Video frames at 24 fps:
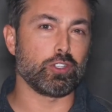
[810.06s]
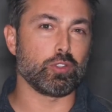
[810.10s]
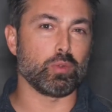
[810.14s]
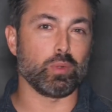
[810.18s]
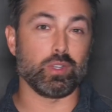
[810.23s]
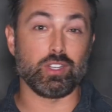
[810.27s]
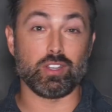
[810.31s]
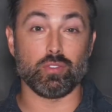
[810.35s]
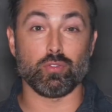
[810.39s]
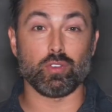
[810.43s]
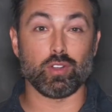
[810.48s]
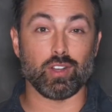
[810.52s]
to a
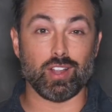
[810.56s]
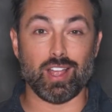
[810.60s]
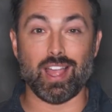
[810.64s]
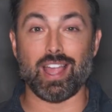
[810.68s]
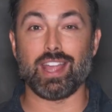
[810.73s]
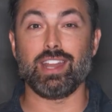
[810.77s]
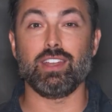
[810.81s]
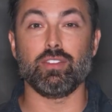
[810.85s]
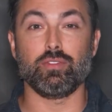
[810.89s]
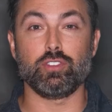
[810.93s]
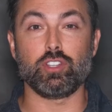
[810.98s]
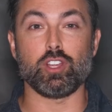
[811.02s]
different
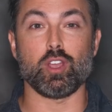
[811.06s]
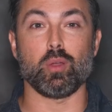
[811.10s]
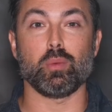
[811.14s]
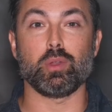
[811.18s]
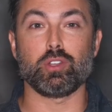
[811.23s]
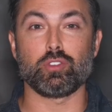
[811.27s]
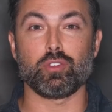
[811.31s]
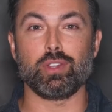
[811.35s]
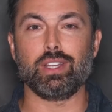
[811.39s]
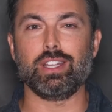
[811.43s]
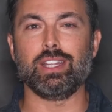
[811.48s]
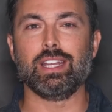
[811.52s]
kind of
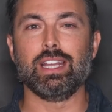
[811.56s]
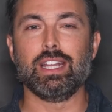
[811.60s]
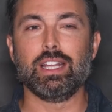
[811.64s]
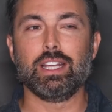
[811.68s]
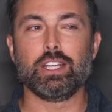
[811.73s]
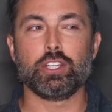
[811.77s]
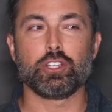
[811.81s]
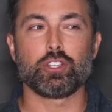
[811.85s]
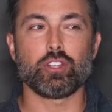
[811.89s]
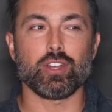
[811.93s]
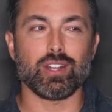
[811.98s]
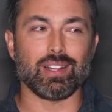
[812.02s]
geometry
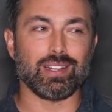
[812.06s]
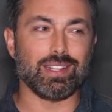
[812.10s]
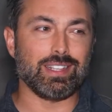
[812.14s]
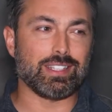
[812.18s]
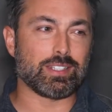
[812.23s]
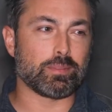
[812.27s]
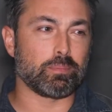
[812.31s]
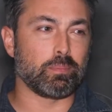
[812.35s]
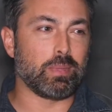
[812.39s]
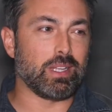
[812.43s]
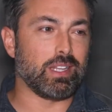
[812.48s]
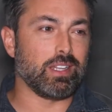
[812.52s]
should at
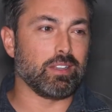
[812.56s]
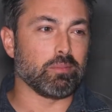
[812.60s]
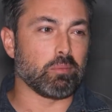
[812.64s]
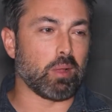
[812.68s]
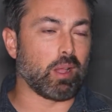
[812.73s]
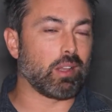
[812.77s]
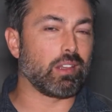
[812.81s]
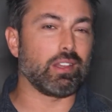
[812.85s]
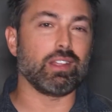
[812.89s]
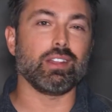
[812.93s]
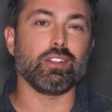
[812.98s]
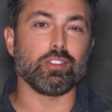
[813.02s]
least be
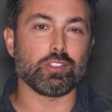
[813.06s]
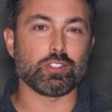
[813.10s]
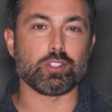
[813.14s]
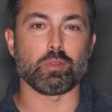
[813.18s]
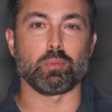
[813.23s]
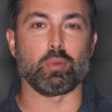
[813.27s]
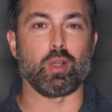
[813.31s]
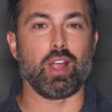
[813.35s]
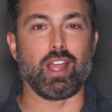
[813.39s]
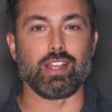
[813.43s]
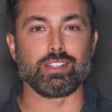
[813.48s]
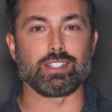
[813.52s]
a little
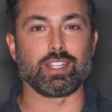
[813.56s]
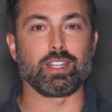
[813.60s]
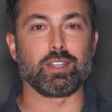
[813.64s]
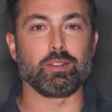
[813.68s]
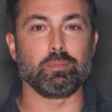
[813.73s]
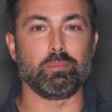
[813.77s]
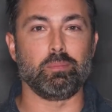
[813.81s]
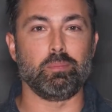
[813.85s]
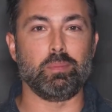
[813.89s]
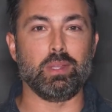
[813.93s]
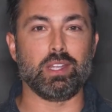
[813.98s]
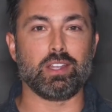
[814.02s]
surprising,
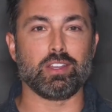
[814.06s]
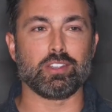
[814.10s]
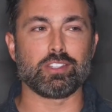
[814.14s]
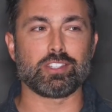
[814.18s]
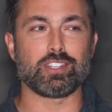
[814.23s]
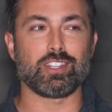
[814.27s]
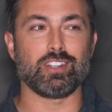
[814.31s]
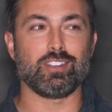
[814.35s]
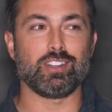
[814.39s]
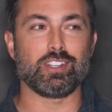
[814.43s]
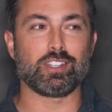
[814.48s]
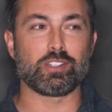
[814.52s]
because
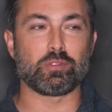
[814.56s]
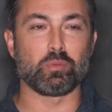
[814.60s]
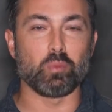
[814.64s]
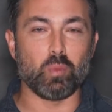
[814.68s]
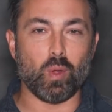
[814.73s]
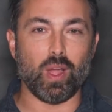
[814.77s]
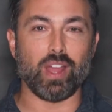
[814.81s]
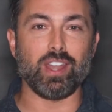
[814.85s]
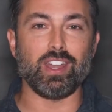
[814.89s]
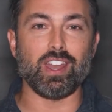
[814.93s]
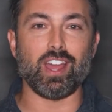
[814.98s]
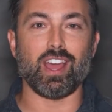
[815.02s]
there is
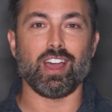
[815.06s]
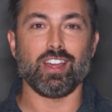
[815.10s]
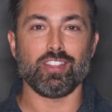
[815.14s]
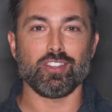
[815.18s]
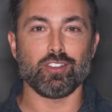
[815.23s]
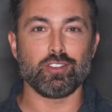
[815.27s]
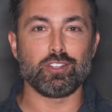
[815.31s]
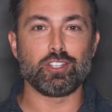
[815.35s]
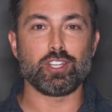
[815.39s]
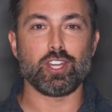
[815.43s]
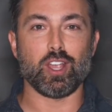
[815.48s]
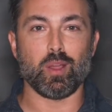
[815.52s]
one
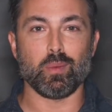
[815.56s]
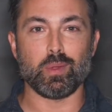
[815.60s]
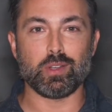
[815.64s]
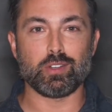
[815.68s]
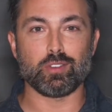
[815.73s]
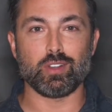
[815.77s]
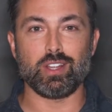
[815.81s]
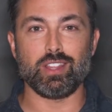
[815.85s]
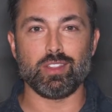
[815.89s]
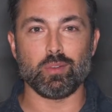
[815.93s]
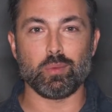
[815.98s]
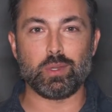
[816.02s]
other
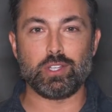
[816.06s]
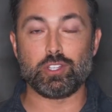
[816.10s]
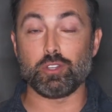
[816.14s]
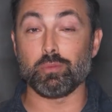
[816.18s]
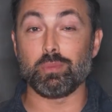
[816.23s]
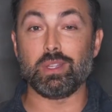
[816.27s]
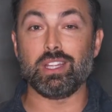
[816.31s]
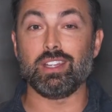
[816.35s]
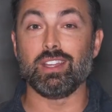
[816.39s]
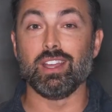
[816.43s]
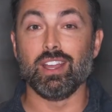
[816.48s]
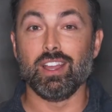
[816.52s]
geometry that we should
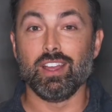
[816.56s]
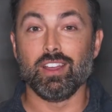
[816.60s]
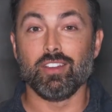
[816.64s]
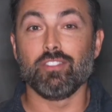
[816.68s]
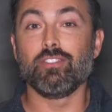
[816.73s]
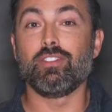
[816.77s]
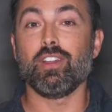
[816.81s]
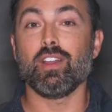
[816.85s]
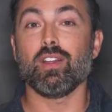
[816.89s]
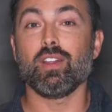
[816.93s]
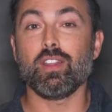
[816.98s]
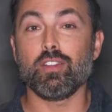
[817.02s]
be
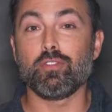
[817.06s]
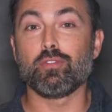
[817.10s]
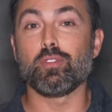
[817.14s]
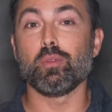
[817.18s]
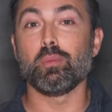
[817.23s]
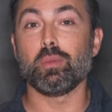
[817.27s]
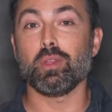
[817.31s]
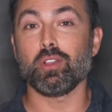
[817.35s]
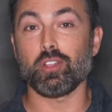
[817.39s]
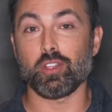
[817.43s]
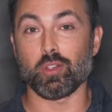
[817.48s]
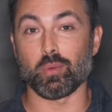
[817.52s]
very
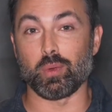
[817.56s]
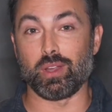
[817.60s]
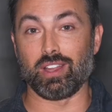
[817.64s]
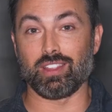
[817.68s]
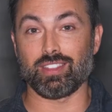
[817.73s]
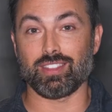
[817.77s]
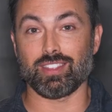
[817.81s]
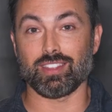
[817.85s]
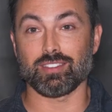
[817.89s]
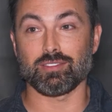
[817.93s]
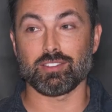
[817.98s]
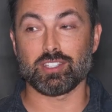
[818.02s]
familiar
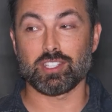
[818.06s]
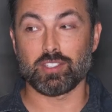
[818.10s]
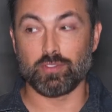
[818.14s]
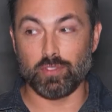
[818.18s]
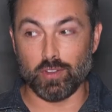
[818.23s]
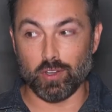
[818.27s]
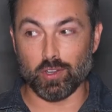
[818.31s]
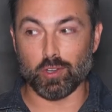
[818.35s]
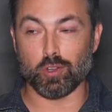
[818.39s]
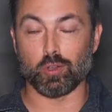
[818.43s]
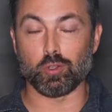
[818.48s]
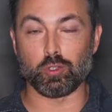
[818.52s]
with,
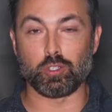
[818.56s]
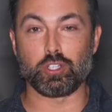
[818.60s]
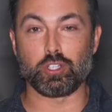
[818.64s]
spherical